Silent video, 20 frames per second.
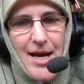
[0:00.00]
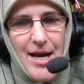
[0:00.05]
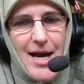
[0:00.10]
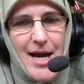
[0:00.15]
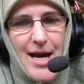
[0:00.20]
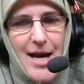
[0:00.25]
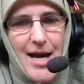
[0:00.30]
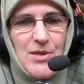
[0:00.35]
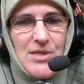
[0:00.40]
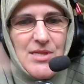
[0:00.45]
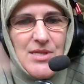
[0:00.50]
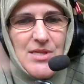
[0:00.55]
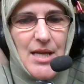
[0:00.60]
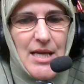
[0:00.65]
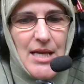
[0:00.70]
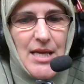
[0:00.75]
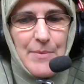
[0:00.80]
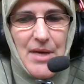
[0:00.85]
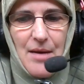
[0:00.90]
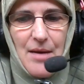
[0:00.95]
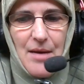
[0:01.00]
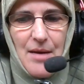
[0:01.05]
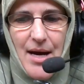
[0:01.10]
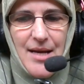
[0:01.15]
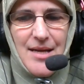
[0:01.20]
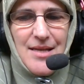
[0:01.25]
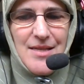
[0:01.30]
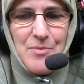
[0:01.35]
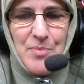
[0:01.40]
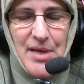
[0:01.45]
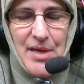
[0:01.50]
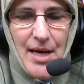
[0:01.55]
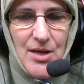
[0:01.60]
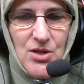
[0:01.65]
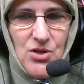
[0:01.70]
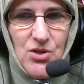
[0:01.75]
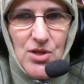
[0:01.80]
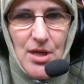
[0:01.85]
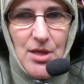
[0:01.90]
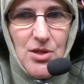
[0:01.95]
He was telling me about his
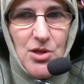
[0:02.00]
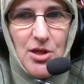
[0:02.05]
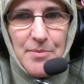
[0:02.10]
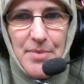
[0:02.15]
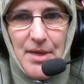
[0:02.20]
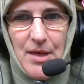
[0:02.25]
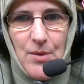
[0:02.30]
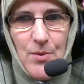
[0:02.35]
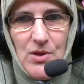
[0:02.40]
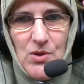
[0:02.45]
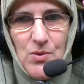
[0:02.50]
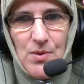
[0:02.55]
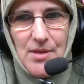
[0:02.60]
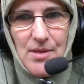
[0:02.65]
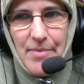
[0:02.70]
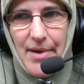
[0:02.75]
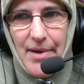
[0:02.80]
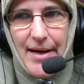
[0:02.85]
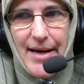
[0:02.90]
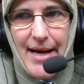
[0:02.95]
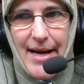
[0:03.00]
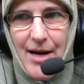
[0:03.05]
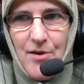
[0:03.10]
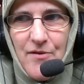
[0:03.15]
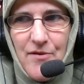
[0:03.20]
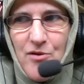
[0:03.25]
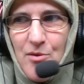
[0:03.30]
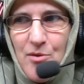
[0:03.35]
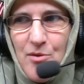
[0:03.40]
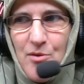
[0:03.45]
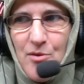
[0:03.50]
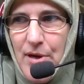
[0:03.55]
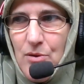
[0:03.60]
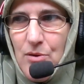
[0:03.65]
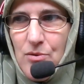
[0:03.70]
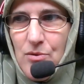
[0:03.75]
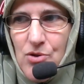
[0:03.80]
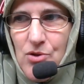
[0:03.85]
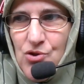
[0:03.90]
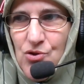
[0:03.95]
PhD topic, which was about how if you
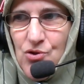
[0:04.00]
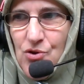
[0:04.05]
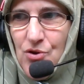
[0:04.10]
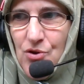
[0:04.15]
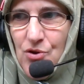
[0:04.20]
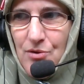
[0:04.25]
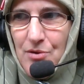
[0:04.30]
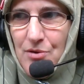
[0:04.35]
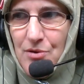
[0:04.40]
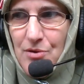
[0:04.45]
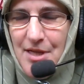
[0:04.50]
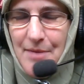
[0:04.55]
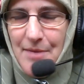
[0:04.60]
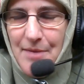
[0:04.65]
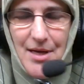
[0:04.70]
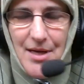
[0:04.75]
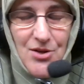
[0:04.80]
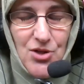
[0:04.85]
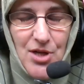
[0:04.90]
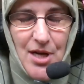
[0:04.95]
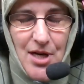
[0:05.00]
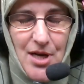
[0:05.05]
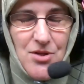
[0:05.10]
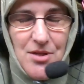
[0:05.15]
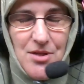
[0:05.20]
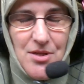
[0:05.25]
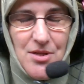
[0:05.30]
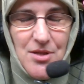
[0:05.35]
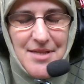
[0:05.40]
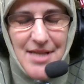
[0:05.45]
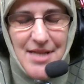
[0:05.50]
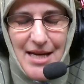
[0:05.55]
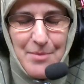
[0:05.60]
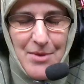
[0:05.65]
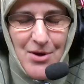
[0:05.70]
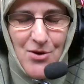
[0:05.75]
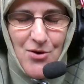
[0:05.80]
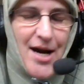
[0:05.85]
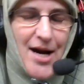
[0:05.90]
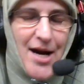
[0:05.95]
boil sugar or something, it changes its
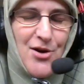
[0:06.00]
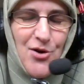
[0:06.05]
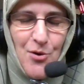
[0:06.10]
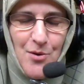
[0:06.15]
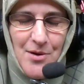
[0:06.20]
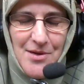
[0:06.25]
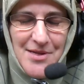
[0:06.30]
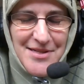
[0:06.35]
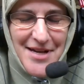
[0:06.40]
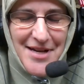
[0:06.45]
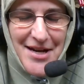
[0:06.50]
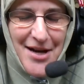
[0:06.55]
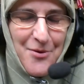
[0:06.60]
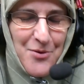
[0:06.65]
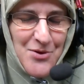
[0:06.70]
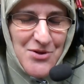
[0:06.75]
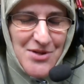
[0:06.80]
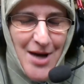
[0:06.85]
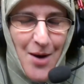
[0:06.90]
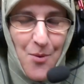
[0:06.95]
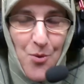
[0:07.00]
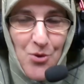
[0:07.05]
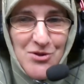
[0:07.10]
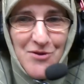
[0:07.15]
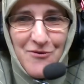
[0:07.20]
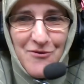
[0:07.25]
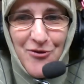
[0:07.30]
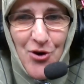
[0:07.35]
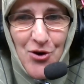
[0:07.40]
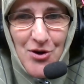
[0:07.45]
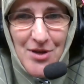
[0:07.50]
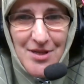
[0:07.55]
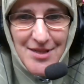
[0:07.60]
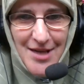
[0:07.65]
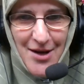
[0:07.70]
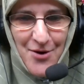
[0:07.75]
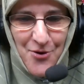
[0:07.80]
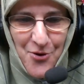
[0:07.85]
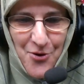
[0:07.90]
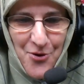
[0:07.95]
chemical. I don't know. It was like I wasn't focused
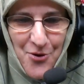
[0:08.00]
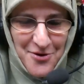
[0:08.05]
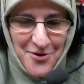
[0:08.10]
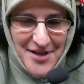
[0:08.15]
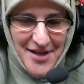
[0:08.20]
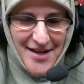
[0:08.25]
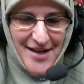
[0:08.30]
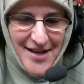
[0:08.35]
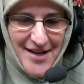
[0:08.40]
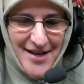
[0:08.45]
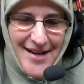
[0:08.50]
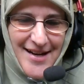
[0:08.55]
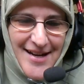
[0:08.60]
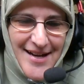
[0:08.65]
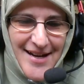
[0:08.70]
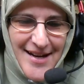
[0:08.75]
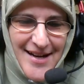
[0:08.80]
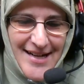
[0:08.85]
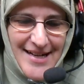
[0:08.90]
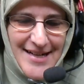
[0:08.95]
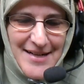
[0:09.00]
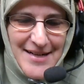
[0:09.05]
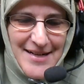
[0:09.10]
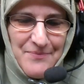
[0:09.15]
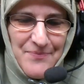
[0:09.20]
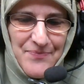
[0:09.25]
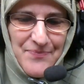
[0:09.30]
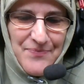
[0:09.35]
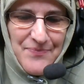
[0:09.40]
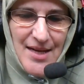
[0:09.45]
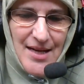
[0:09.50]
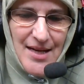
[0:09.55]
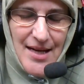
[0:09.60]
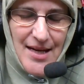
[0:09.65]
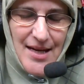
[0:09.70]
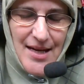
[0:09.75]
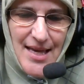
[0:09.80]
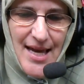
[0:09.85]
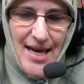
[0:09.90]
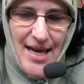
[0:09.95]
at all.
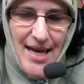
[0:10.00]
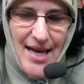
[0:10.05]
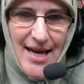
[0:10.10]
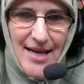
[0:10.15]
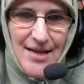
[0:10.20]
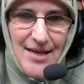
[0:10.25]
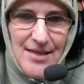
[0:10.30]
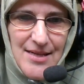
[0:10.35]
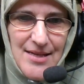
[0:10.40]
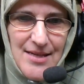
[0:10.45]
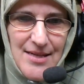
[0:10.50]
And